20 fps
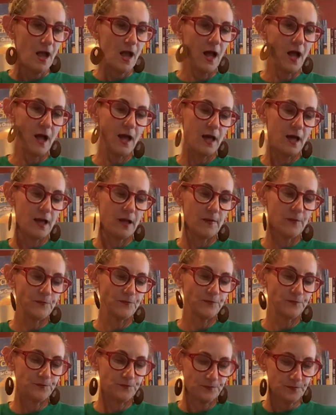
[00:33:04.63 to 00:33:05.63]

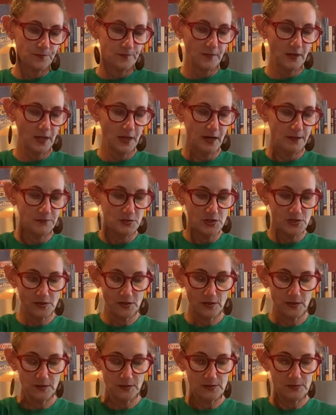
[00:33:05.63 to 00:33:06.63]
And I'm just
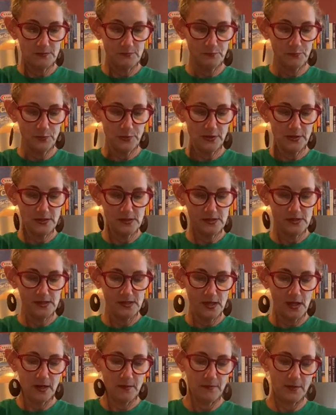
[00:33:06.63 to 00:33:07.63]
going to put
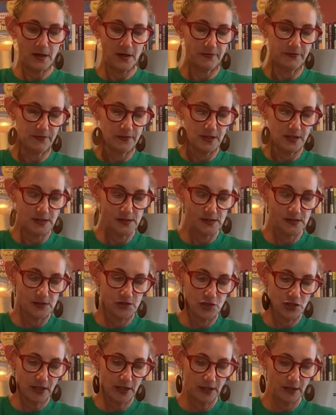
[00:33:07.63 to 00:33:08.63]
some of this
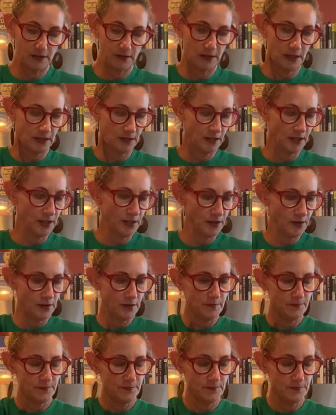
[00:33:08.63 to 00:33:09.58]
chicken in here.